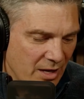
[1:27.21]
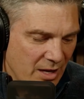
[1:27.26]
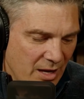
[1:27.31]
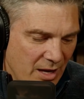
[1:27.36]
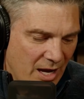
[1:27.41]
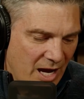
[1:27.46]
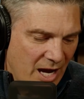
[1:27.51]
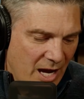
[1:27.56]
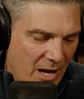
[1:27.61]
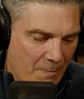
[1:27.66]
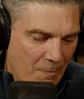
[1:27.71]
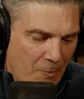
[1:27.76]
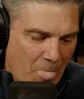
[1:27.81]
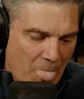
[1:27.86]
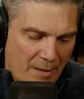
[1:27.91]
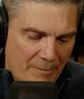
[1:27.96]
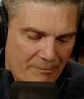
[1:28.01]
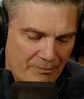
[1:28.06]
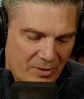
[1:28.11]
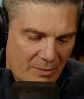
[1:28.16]

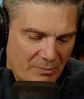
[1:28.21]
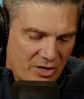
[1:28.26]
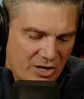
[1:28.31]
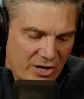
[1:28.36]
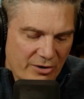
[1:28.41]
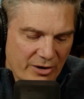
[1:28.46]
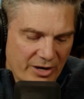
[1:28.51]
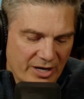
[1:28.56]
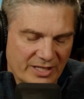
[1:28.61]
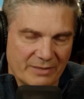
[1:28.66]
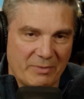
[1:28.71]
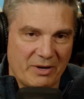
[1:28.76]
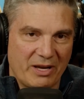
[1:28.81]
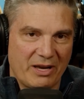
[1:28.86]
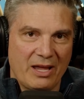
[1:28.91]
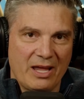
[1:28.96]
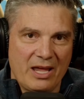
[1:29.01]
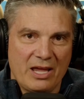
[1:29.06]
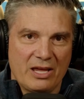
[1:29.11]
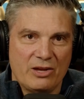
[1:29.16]
I'm curious. I mean,
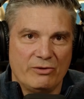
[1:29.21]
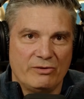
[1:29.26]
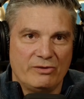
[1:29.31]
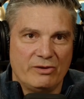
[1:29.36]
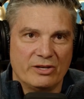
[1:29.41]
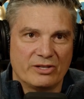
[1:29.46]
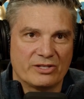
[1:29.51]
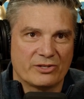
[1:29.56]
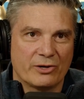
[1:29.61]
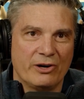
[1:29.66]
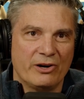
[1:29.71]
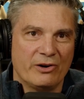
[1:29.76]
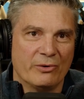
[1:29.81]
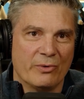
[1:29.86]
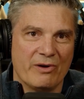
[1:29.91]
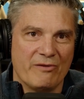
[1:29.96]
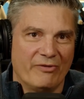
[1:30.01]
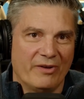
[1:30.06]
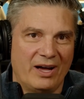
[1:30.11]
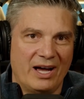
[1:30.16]
you started
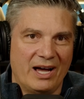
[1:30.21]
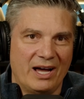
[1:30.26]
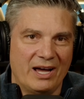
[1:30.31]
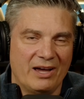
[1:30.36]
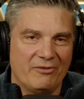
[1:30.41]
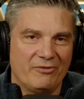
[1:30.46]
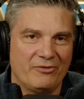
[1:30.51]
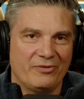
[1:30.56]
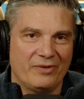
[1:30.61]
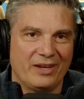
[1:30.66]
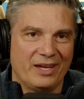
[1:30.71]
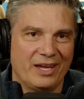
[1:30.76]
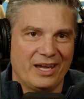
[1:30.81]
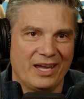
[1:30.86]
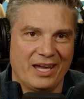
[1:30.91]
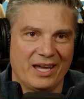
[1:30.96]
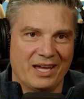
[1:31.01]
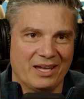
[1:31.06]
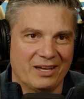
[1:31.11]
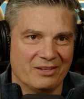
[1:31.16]
Revive
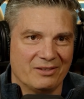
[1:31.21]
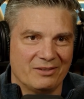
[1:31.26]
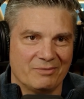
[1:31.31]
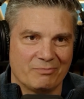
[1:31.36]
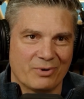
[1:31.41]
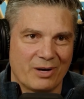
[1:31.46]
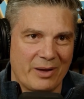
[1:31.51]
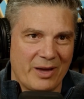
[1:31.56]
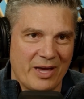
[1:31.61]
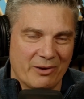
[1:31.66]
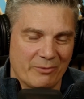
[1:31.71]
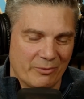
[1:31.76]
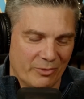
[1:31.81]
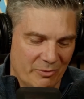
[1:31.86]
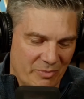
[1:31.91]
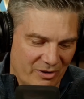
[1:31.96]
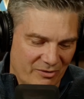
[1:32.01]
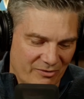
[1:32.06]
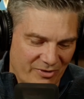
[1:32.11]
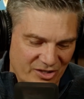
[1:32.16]
and probably had a real
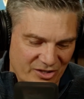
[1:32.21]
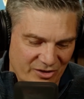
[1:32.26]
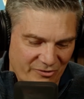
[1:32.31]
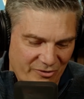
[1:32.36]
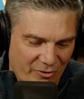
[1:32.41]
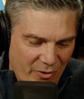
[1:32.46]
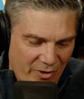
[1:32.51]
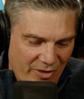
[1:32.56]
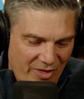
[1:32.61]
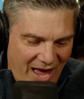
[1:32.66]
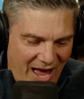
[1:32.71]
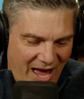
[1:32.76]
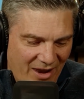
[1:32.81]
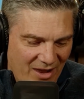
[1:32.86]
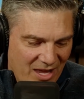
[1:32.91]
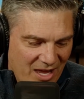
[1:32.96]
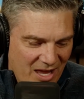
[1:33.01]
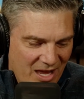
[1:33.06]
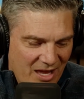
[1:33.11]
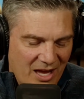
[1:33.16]
big vision for that.
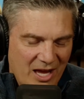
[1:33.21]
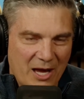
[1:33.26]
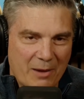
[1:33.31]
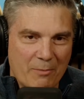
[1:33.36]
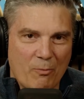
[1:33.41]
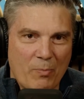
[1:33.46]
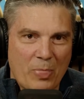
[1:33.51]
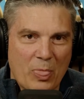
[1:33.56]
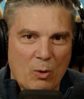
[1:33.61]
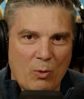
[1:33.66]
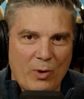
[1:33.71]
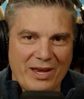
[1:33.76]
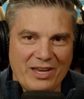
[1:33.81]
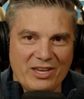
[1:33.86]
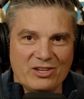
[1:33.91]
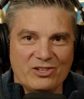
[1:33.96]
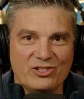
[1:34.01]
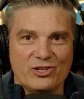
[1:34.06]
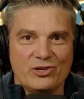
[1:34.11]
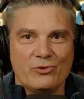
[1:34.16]
When
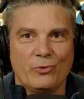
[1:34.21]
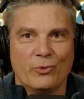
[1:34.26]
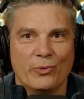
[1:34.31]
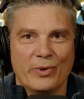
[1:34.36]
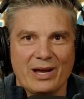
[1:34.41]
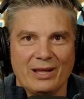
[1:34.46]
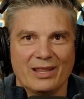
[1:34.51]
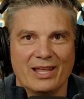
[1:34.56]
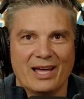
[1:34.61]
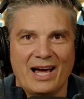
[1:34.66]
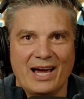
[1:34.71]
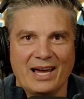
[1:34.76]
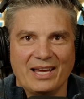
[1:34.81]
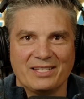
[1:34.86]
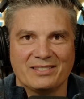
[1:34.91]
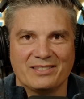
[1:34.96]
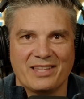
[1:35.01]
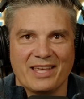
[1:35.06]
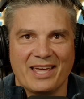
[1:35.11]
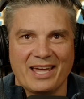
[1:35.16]
did you
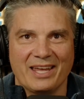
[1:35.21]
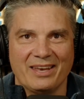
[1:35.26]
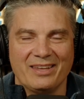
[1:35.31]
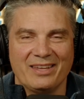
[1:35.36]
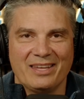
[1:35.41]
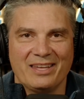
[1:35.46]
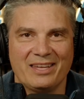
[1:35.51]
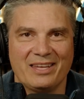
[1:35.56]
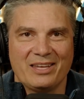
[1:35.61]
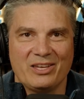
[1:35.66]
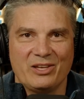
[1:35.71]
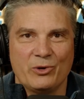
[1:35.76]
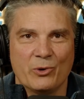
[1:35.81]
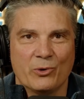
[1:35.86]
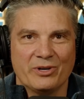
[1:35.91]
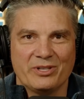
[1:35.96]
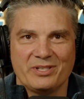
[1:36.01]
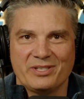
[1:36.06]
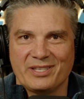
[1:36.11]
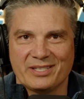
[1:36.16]
realize that
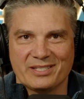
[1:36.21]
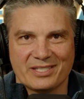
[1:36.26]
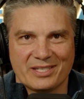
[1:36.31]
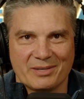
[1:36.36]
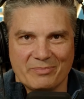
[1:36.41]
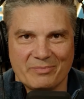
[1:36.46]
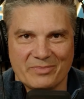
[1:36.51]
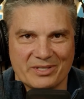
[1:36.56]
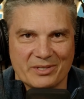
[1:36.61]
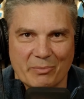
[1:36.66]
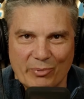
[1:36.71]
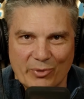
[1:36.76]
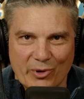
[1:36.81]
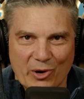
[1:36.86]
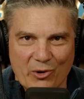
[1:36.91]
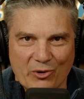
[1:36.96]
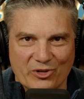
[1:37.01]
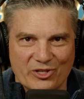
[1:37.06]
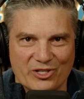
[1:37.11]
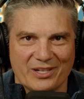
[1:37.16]
your systems
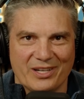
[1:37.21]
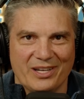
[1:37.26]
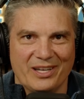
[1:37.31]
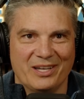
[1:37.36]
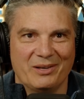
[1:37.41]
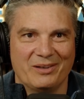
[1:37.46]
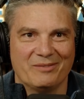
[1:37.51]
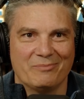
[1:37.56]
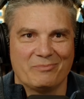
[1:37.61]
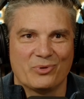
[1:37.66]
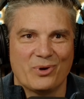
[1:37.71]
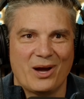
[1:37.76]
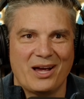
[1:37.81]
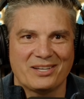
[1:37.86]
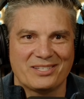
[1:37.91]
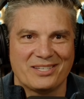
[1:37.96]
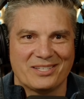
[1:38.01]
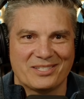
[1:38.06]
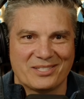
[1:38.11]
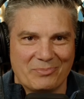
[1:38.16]
approach and
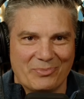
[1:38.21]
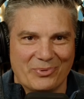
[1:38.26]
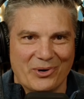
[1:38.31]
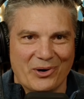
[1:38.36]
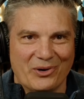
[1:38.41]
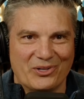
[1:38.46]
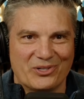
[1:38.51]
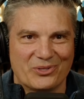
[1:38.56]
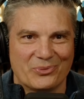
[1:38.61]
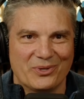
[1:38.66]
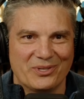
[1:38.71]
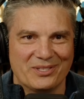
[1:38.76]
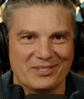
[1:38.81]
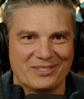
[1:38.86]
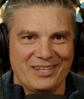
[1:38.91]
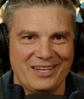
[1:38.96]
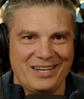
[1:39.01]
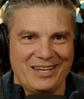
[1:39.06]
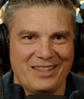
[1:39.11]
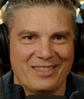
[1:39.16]
process approach was
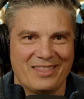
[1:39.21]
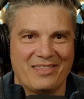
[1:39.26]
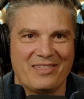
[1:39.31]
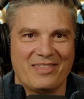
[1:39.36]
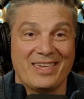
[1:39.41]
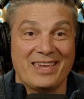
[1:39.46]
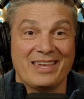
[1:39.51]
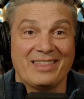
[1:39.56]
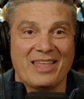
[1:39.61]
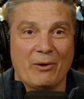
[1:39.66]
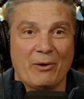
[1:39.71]
the thing that